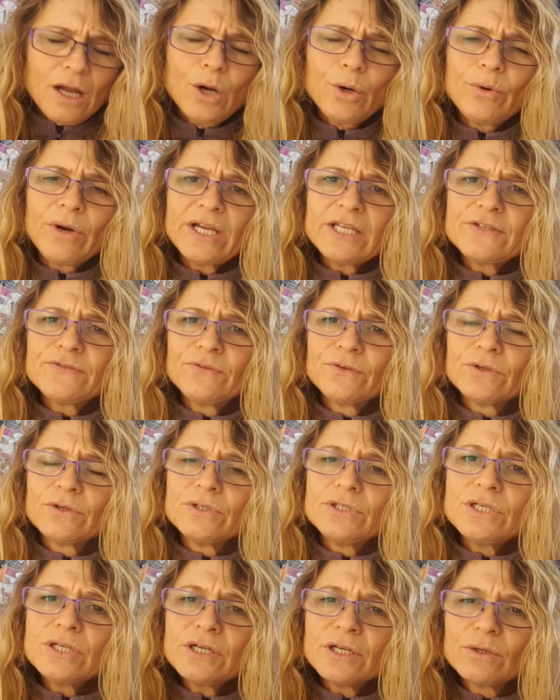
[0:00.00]
Race
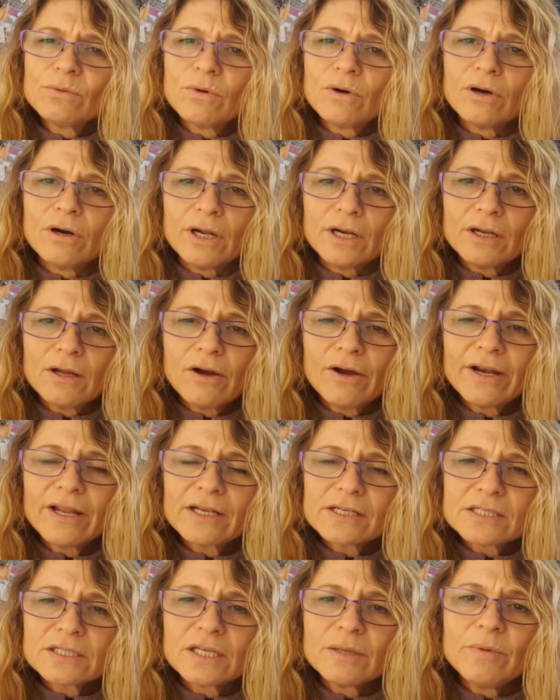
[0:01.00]
food, do you know what? I'd
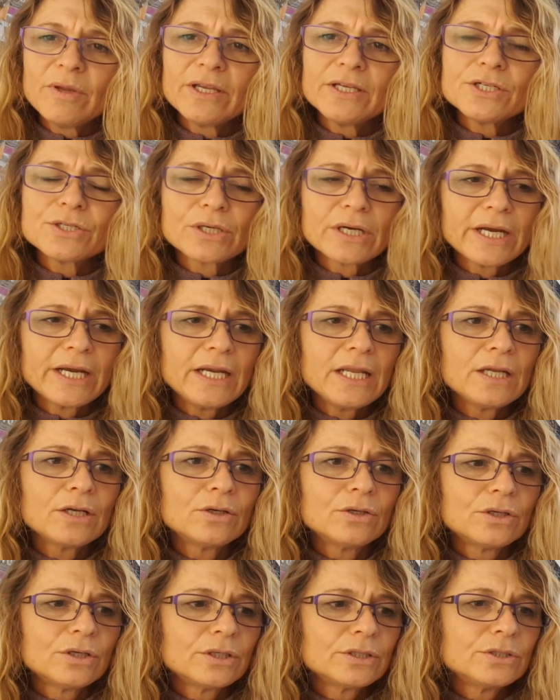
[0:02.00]
actually been training
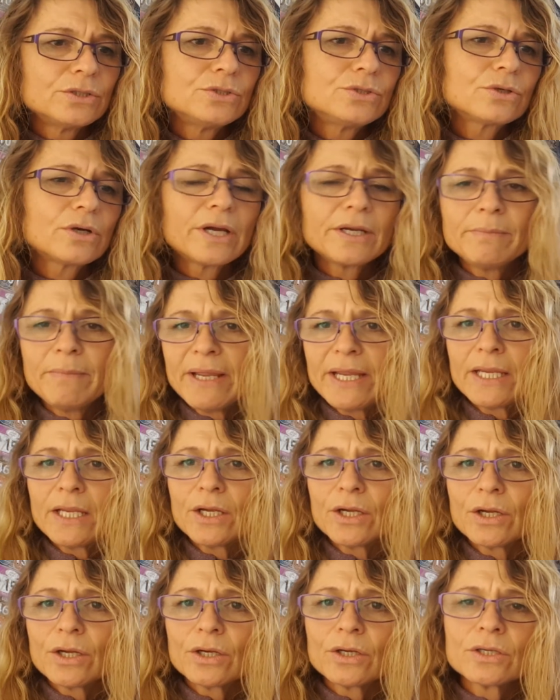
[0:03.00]
on dried
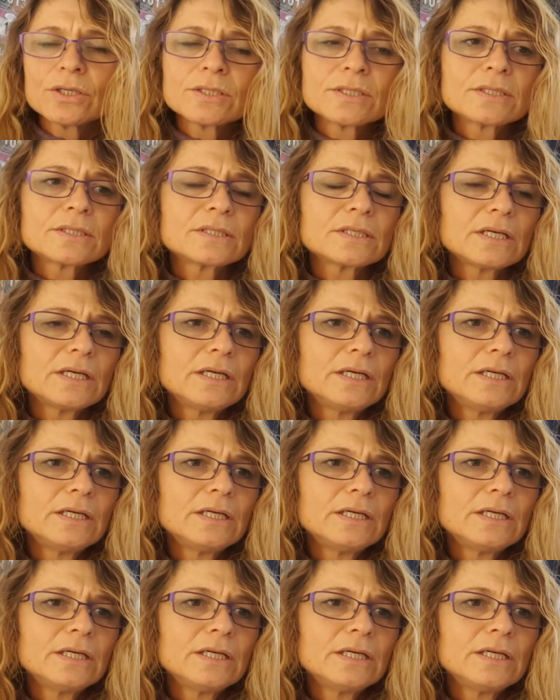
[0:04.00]
mangoes,